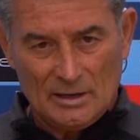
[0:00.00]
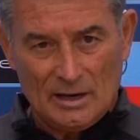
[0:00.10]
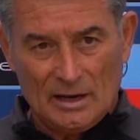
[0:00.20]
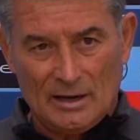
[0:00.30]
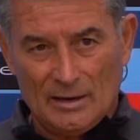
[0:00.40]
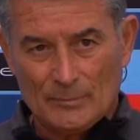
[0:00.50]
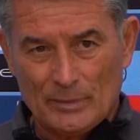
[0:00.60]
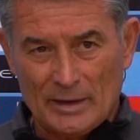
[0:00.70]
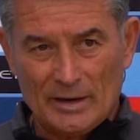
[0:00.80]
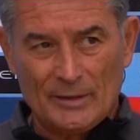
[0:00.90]

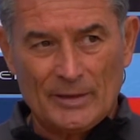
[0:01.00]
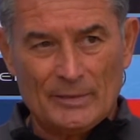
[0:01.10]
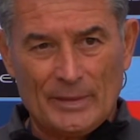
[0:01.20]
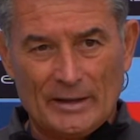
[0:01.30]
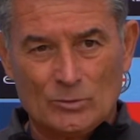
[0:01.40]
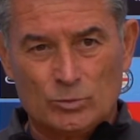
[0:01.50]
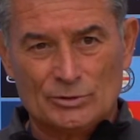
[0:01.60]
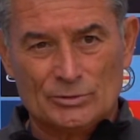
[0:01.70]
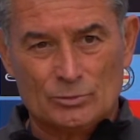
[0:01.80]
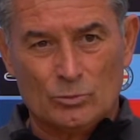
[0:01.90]
and I think that
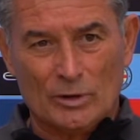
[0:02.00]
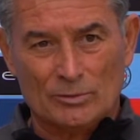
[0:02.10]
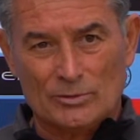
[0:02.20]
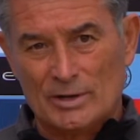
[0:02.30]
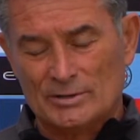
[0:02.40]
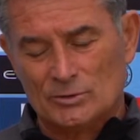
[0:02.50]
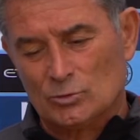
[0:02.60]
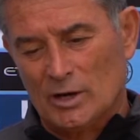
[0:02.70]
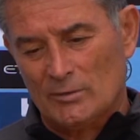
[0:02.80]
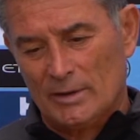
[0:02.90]
was one of the reasons
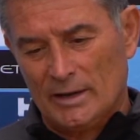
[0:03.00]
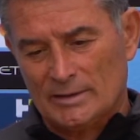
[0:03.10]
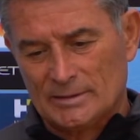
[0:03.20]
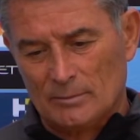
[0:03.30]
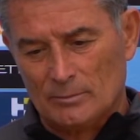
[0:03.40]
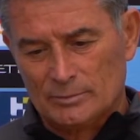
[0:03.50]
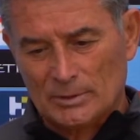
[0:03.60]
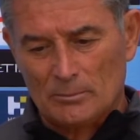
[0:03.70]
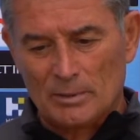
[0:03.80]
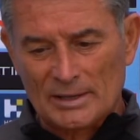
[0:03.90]
why we had some
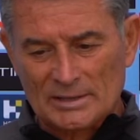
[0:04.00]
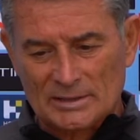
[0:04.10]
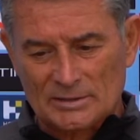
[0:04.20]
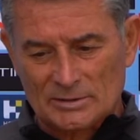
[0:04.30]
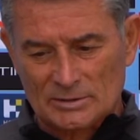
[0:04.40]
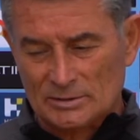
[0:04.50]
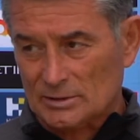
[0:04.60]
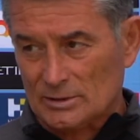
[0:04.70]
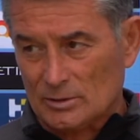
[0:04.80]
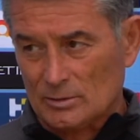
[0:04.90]
blisters,
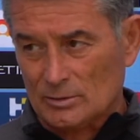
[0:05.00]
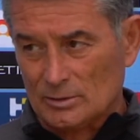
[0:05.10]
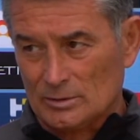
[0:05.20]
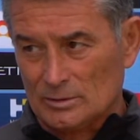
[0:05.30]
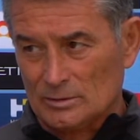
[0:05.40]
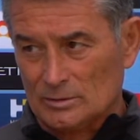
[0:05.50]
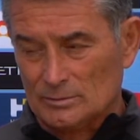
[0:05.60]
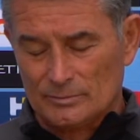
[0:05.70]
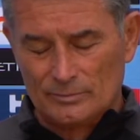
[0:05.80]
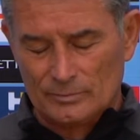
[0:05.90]
with
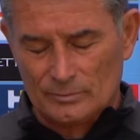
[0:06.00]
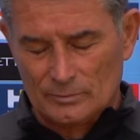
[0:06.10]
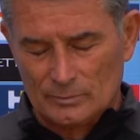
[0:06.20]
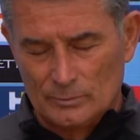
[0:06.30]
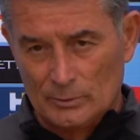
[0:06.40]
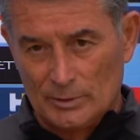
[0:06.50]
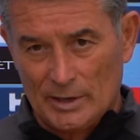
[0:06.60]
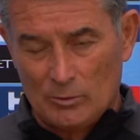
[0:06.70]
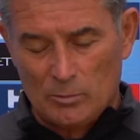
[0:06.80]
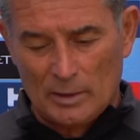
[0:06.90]

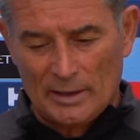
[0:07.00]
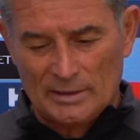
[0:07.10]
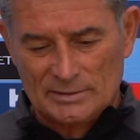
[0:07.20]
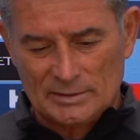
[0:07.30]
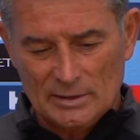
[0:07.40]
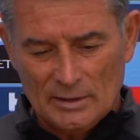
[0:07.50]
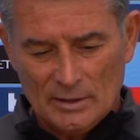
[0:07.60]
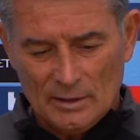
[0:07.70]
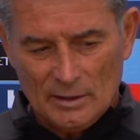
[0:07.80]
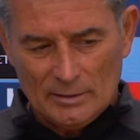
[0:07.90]
our players.
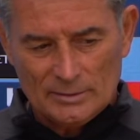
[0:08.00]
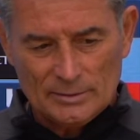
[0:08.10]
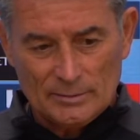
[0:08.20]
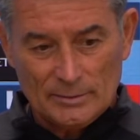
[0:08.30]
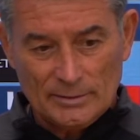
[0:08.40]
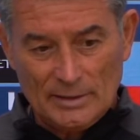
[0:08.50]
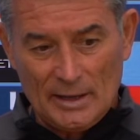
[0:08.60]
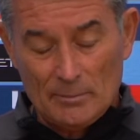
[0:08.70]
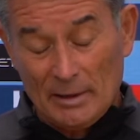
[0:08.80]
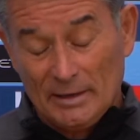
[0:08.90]

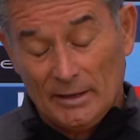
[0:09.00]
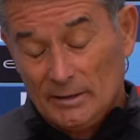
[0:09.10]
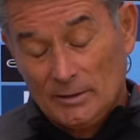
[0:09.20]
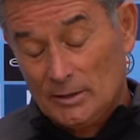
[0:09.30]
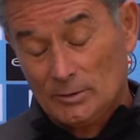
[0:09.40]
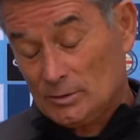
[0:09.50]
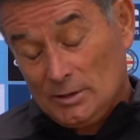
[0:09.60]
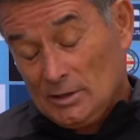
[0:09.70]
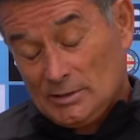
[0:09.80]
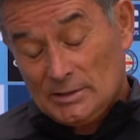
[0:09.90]
Yeah, but
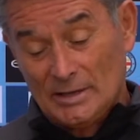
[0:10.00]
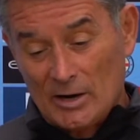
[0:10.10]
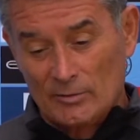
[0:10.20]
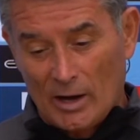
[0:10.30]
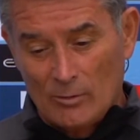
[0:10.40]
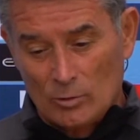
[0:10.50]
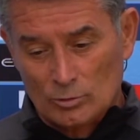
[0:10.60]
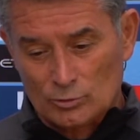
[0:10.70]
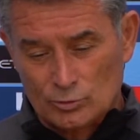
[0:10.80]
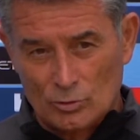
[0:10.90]
it's out of our
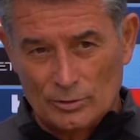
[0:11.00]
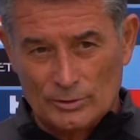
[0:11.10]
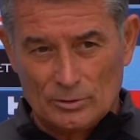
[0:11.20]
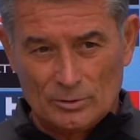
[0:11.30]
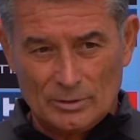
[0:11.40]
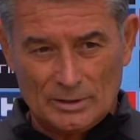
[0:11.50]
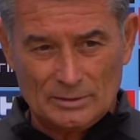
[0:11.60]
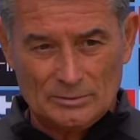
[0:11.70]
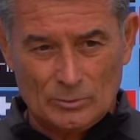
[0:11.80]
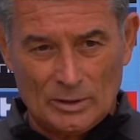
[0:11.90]
control, And
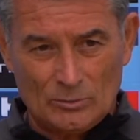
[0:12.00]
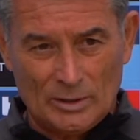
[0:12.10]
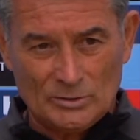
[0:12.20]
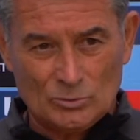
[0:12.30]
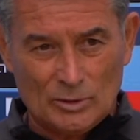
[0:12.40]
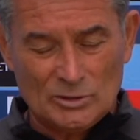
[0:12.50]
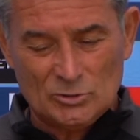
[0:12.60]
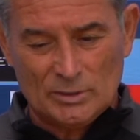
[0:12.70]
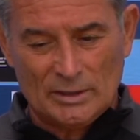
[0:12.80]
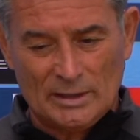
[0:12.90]
once
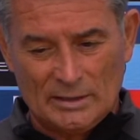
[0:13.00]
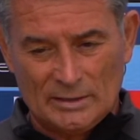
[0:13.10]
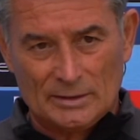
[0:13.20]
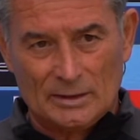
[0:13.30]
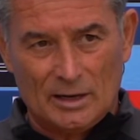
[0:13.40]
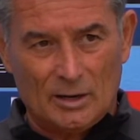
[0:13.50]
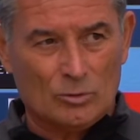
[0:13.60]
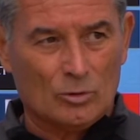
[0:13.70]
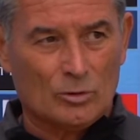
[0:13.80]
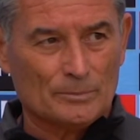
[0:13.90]
we get
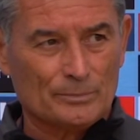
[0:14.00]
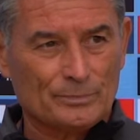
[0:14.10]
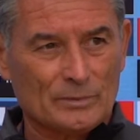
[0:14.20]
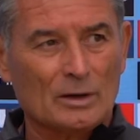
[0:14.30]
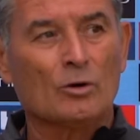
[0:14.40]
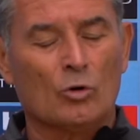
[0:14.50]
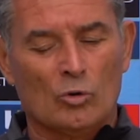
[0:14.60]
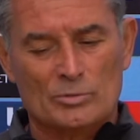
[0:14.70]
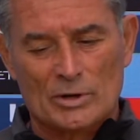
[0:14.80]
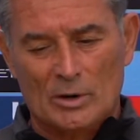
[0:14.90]
our
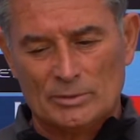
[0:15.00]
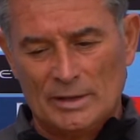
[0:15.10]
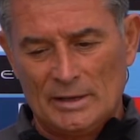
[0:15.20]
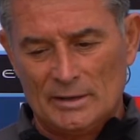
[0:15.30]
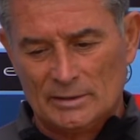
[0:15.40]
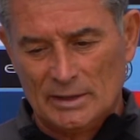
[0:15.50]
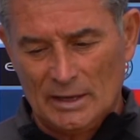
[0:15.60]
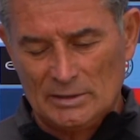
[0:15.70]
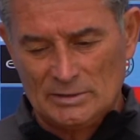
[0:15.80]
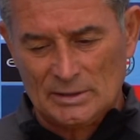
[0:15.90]
home ground here at
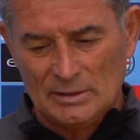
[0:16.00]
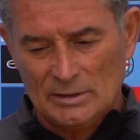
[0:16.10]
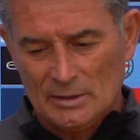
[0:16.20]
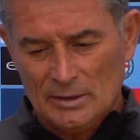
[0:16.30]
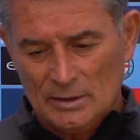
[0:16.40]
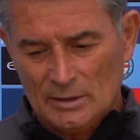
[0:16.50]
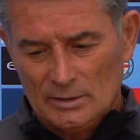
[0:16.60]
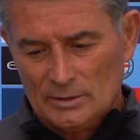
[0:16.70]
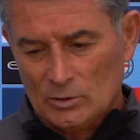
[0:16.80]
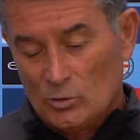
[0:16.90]
Casey,
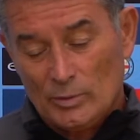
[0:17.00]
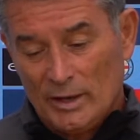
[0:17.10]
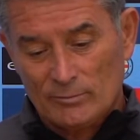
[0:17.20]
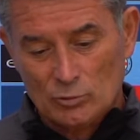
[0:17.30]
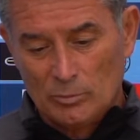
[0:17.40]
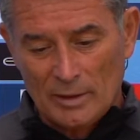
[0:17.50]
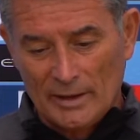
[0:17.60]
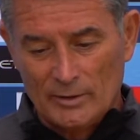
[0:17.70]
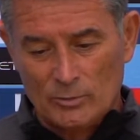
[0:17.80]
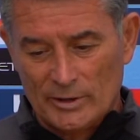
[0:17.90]
we have to
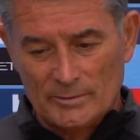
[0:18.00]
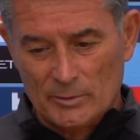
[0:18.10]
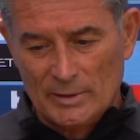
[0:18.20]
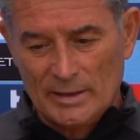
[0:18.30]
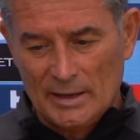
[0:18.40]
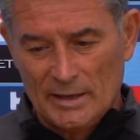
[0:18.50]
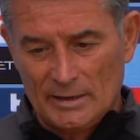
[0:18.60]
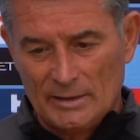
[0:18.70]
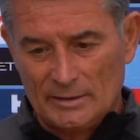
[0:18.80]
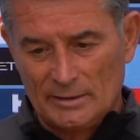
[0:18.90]
play wherever we can,
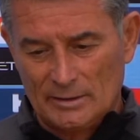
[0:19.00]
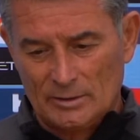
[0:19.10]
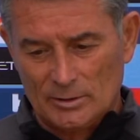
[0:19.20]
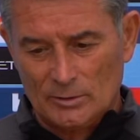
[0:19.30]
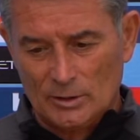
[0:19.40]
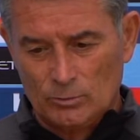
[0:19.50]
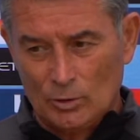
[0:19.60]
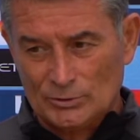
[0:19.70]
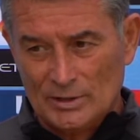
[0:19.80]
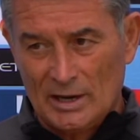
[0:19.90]
and it
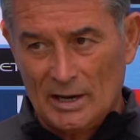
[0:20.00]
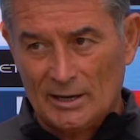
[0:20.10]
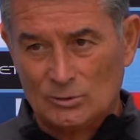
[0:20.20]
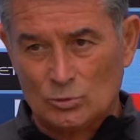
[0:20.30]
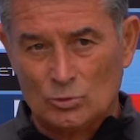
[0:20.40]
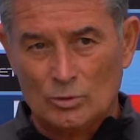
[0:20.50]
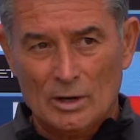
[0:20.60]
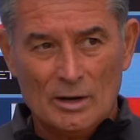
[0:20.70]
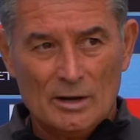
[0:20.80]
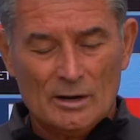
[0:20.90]
wasn't hard to
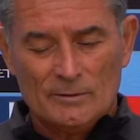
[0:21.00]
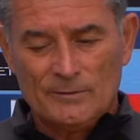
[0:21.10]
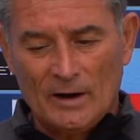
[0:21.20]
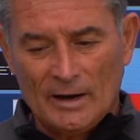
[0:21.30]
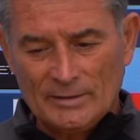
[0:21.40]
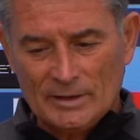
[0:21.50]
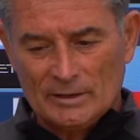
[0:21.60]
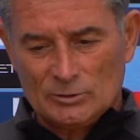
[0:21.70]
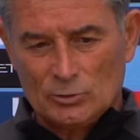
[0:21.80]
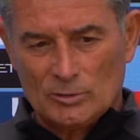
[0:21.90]
find
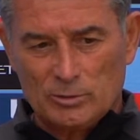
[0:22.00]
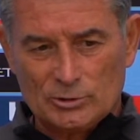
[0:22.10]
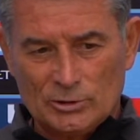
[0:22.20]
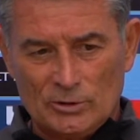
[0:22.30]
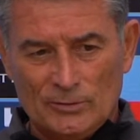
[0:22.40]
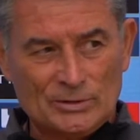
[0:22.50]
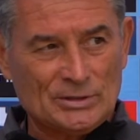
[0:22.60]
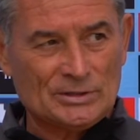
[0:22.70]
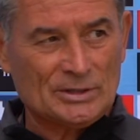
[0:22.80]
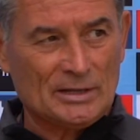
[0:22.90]
suitable
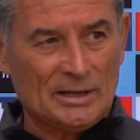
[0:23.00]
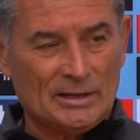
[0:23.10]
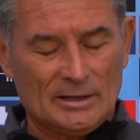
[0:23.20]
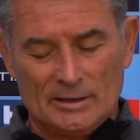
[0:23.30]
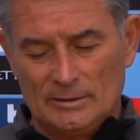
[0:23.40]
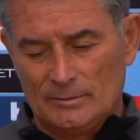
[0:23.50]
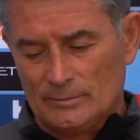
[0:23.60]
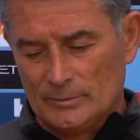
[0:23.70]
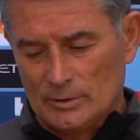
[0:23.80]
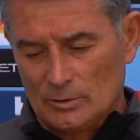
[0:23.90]
surfaces
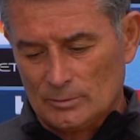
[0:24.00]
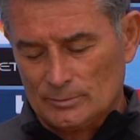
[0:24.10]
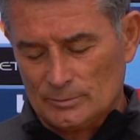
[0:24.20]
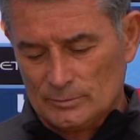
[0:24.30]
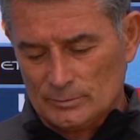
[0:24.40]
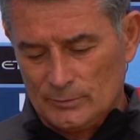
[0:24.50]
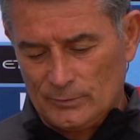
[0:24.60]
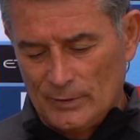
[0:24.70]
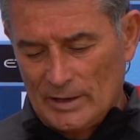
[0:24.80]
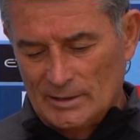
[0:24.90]
and
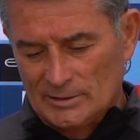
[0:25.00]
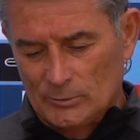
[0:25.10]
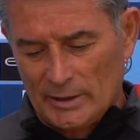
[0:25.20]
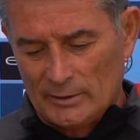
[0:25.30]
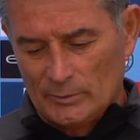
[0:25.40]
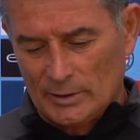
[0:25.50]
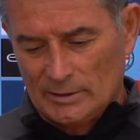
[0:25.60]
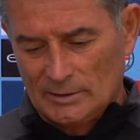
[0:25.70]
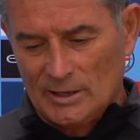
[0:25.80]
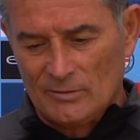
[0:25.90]
fields where
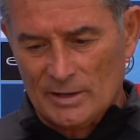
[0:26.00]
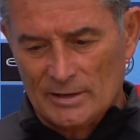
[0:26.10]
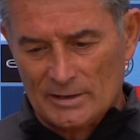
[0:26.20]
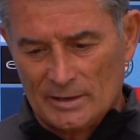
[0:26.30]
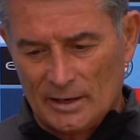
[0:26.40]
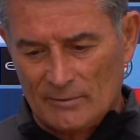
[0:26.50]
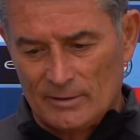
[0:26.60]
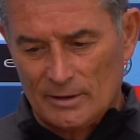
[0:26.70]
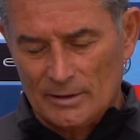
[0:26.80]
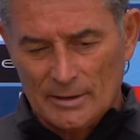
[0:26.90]
TV can cover,